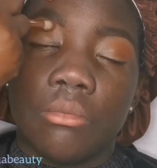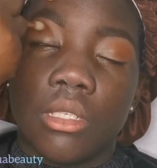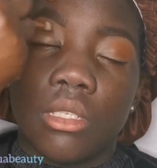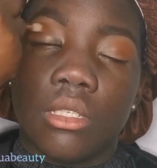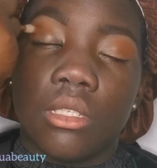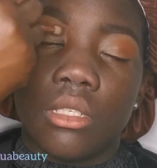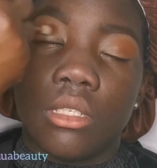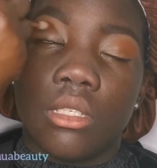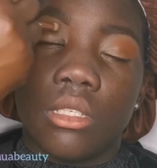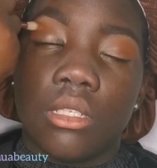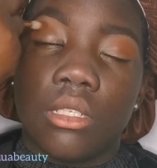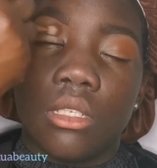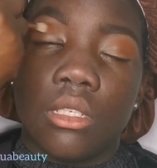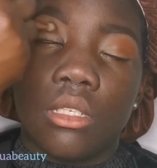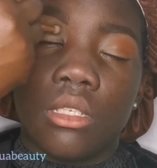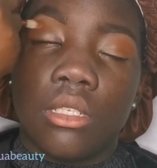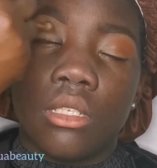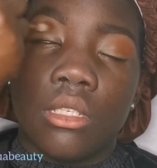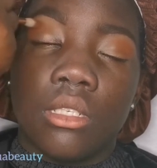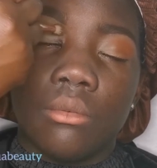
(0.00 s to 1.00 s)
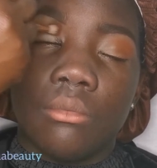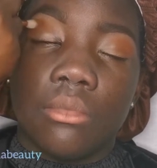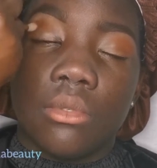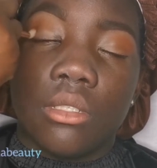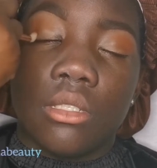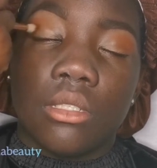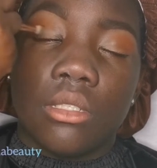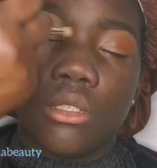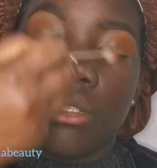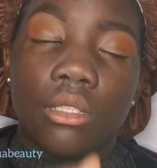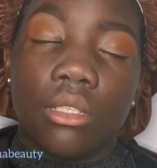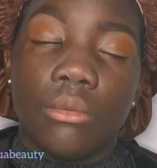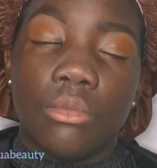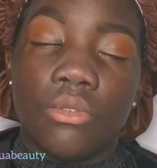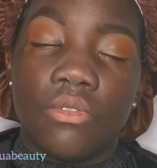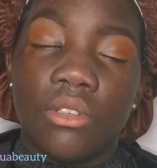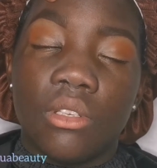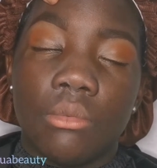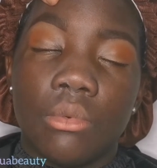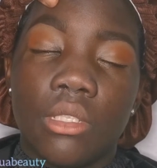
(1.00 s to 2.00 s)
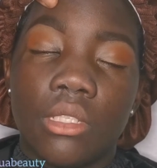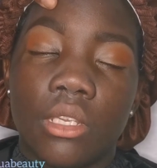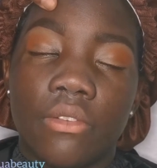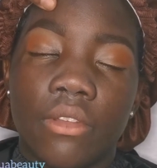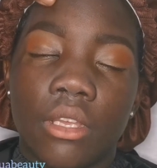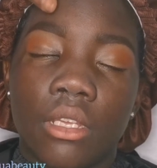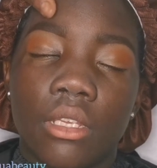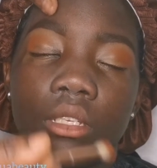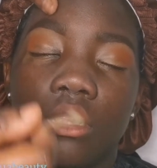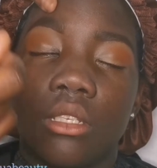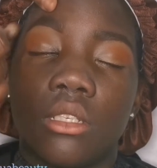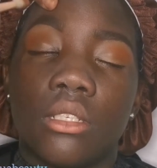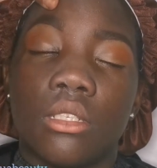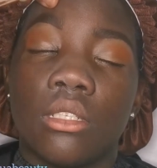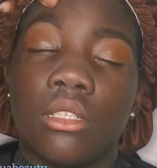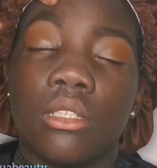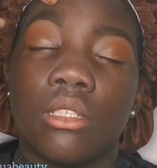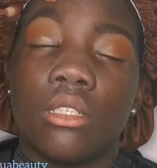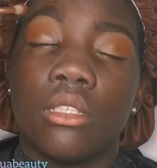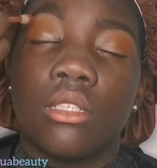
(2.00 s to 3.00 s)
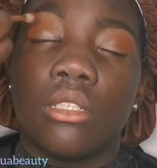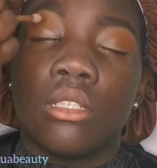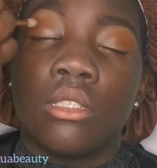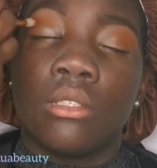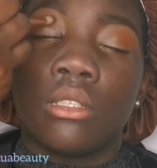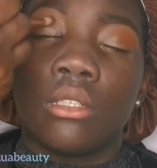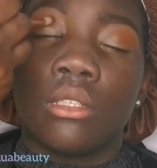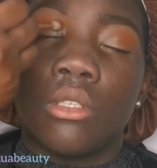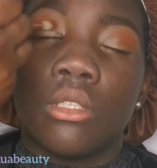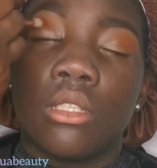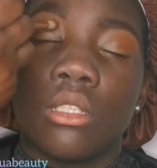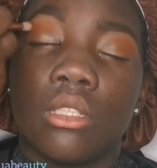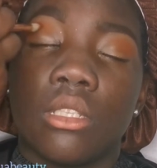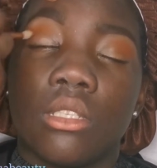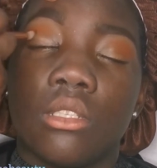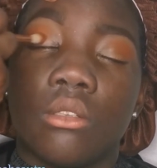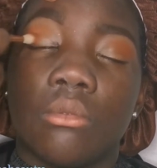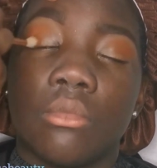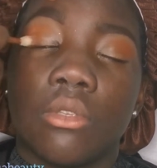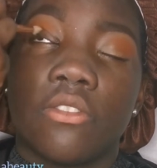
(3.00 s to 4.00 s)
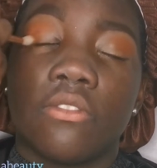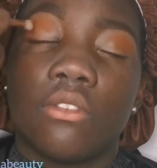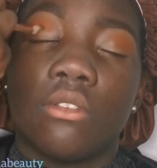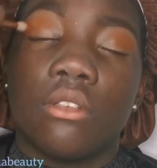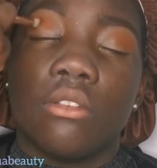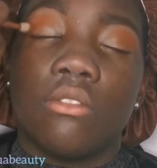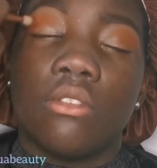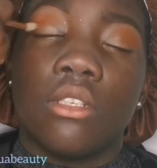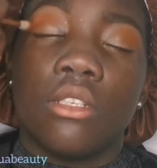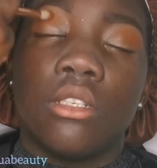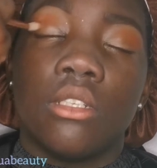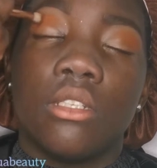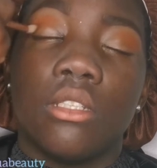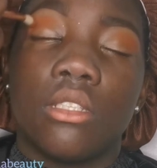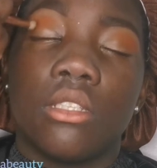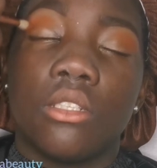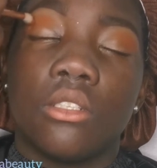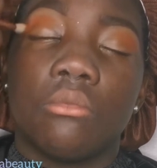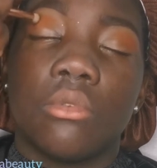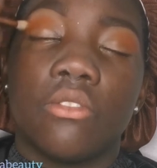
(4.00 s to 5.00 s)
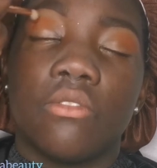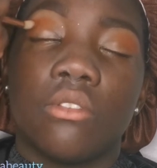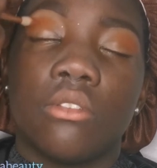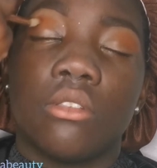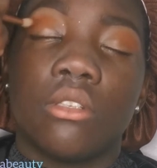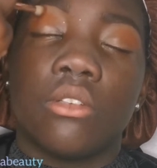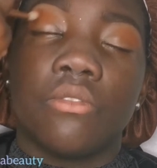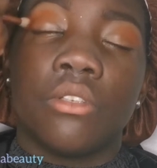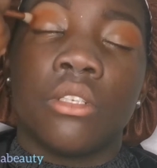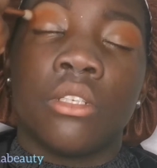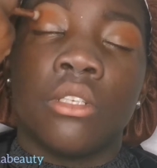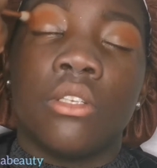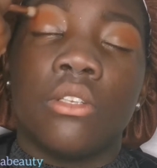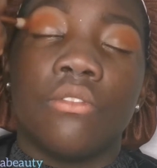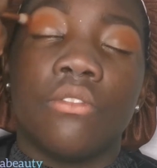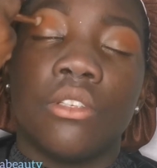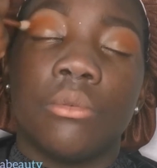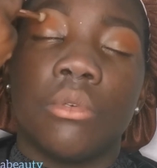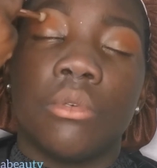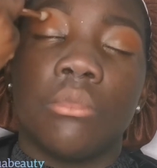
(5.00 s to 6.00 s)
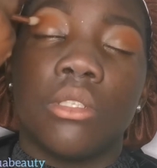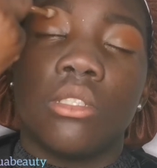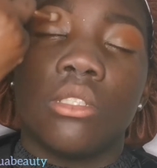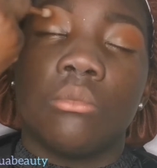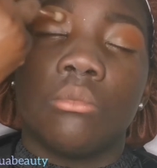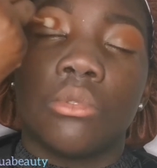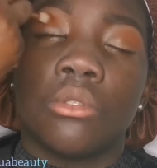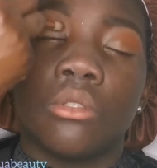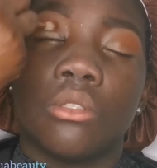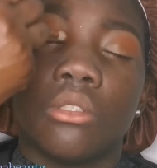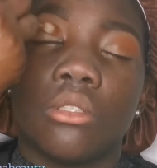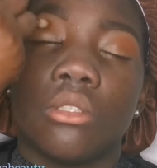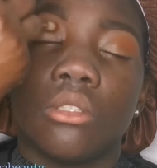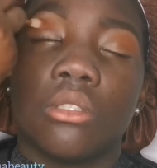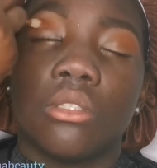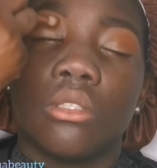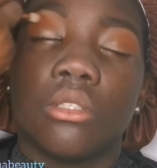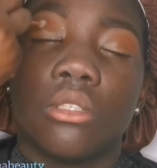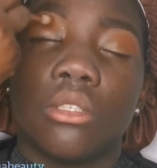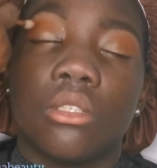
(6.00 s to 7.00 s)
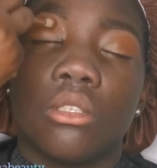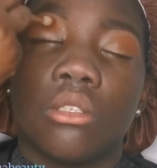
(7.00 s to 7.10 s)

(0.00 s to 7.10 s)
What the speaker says: think it was Festival palette actually. I tried to use all the different shades from one palette. So yeah.